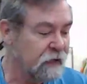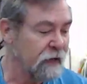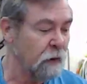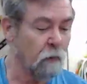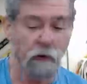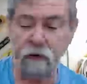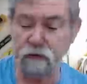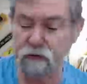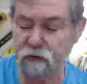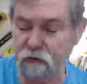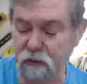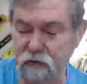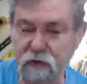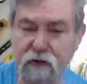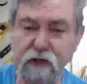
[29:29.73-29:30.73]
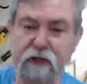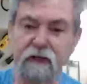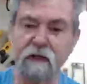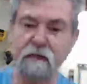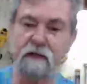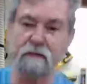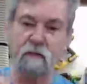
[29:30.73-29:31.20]
Now, what else have I got here?
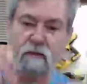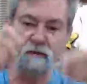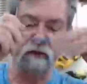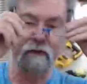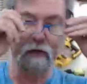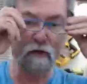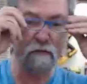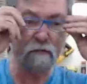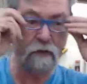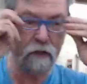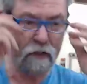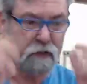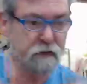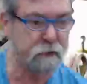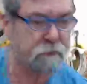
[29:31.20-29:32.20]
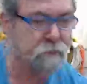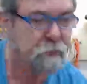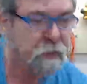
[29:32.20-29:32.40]
Let me have a look, see if I can find anything.